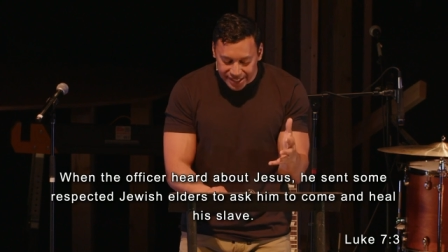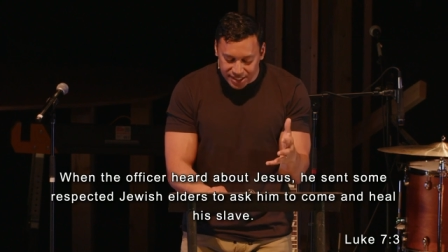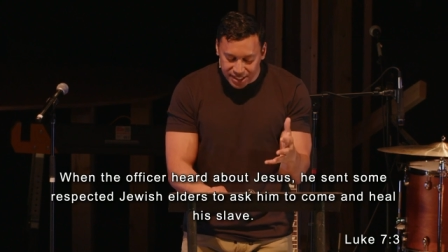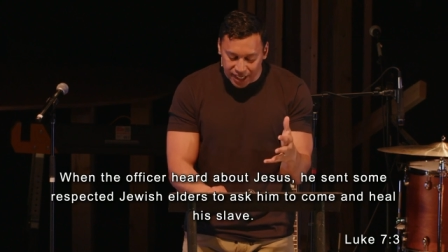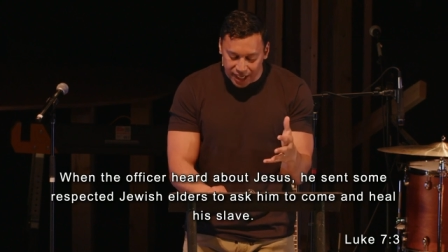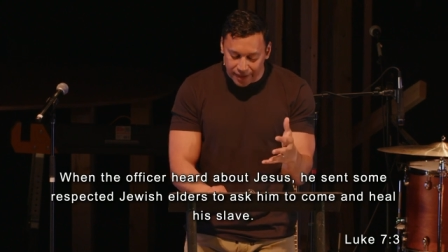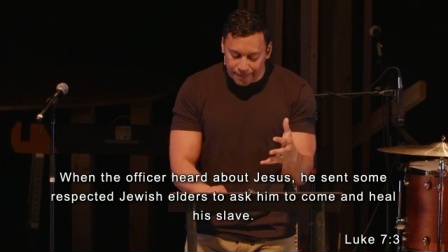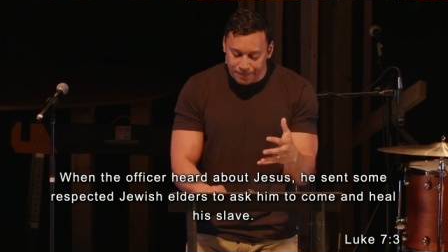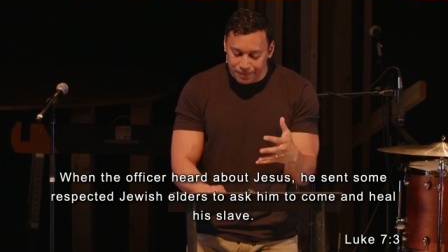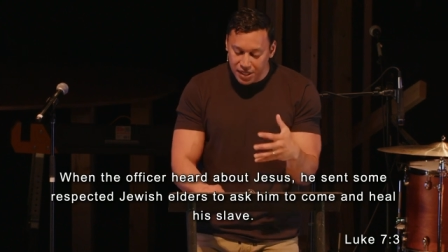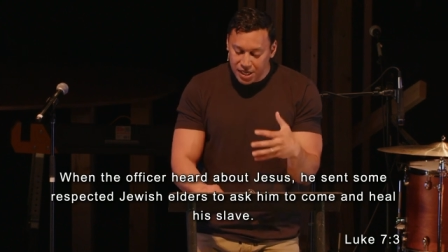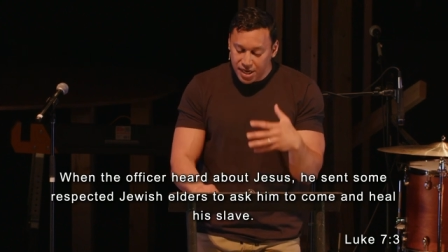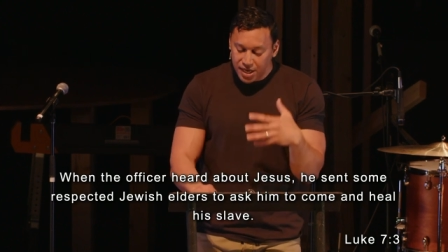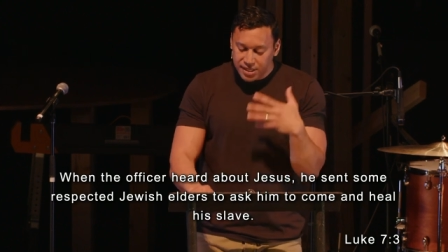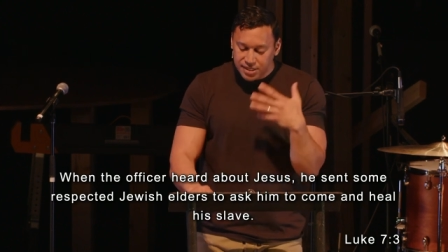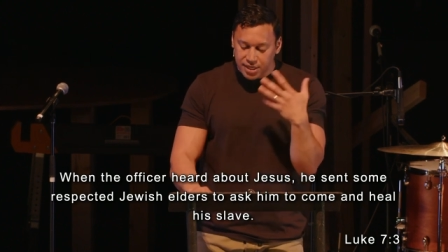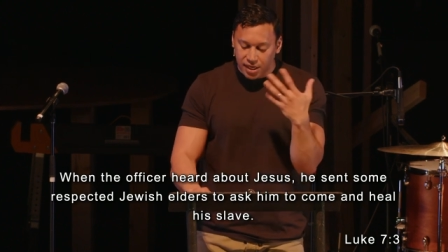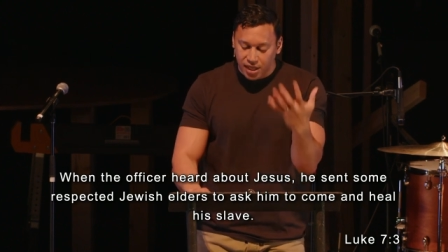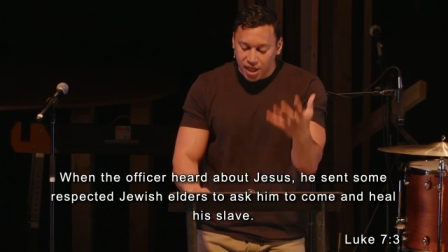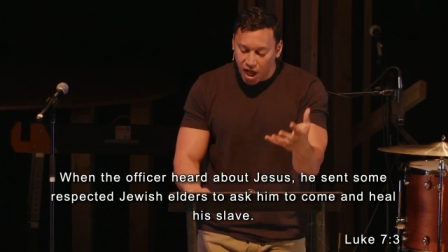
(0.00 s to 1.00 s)
ask him
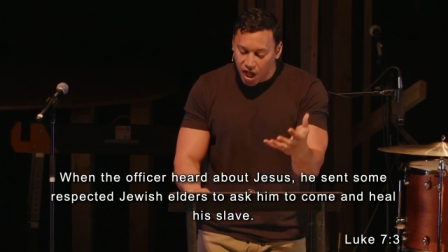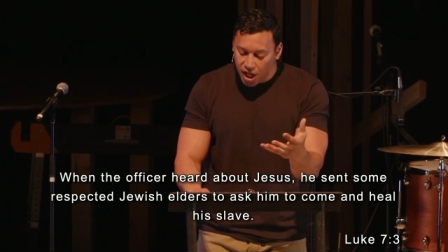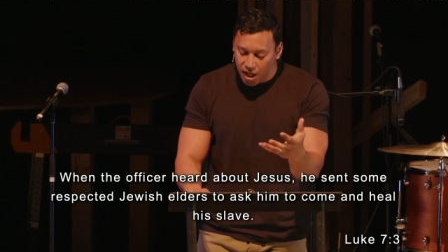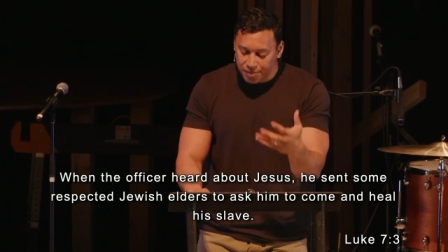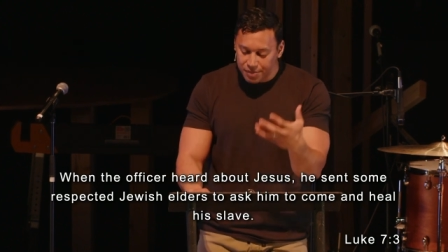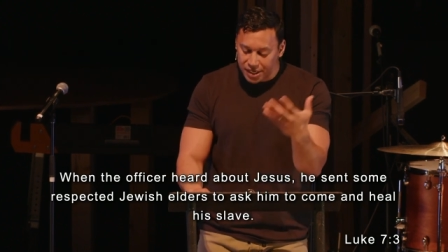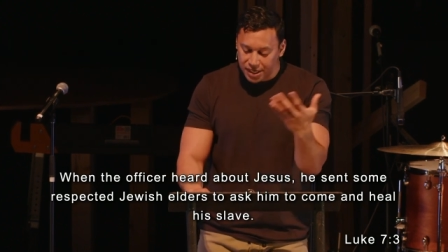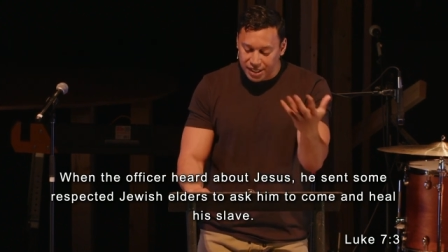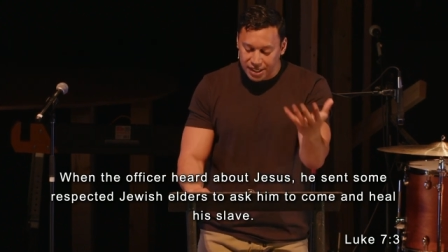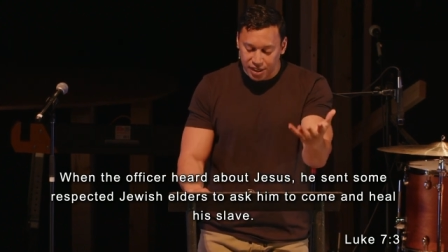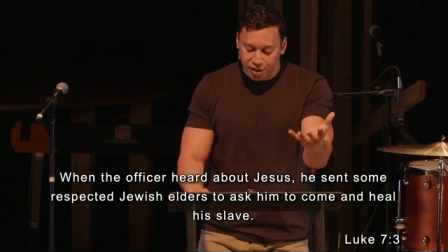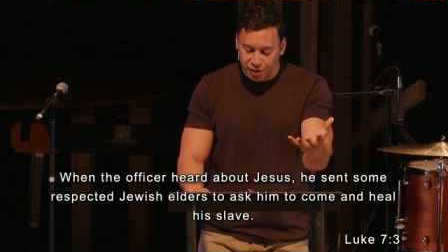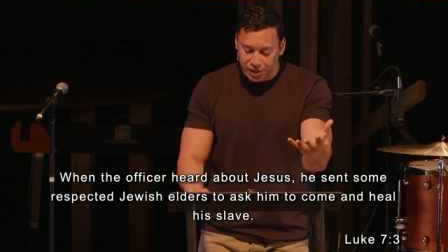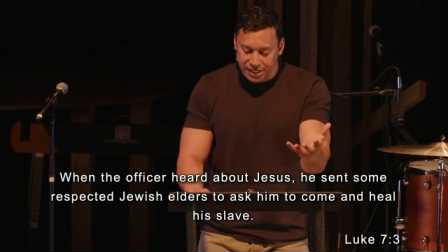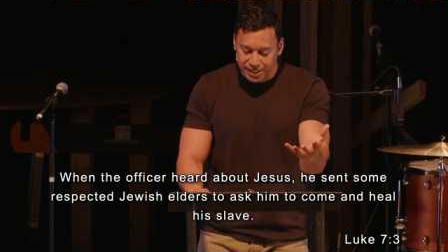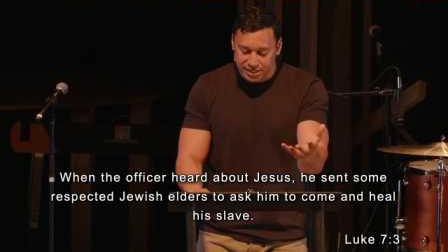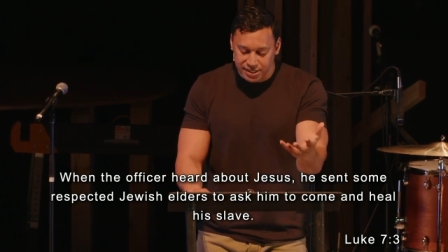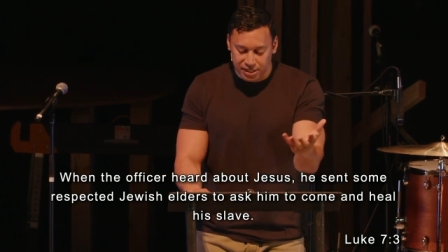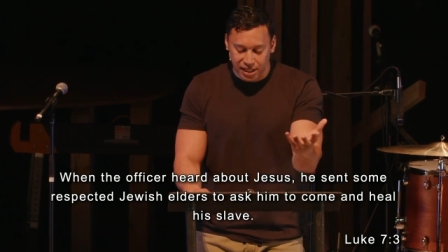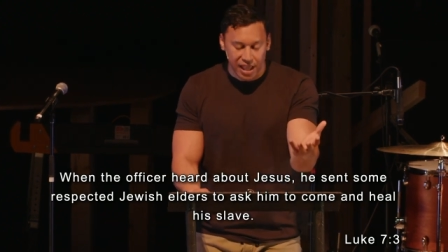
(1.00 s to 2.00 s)
to come and
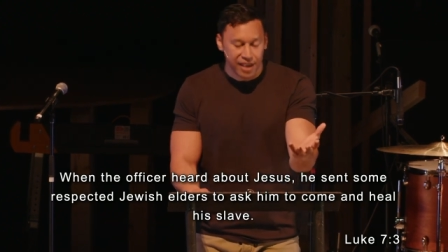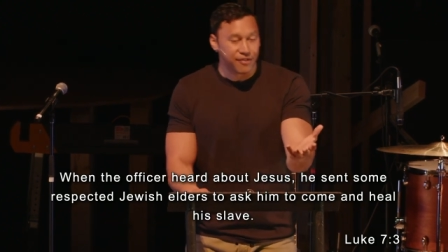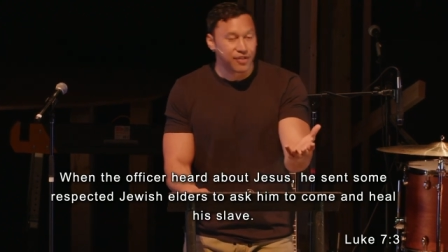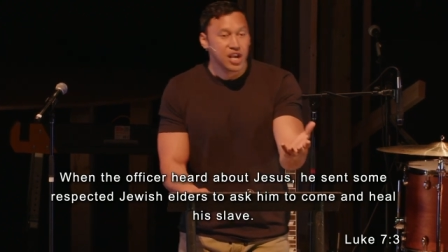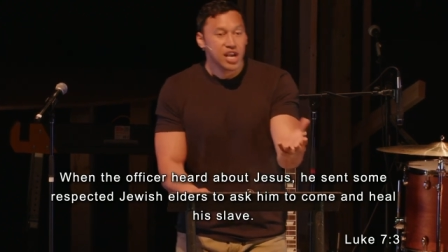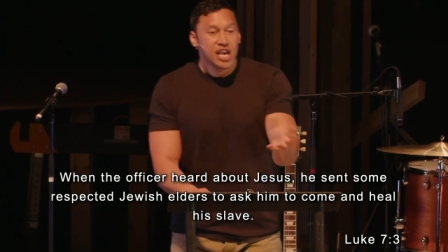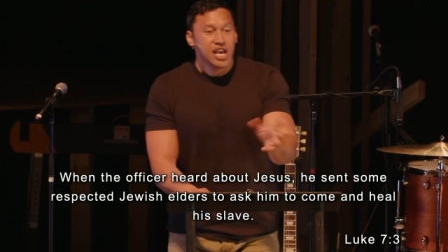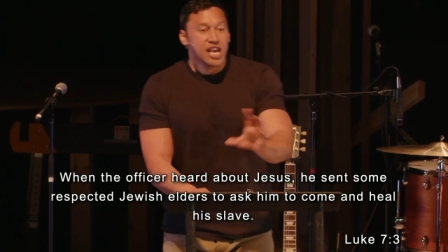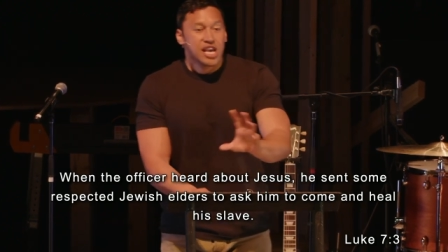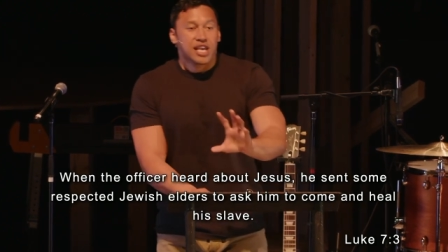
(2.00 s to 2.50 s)
heal his slave.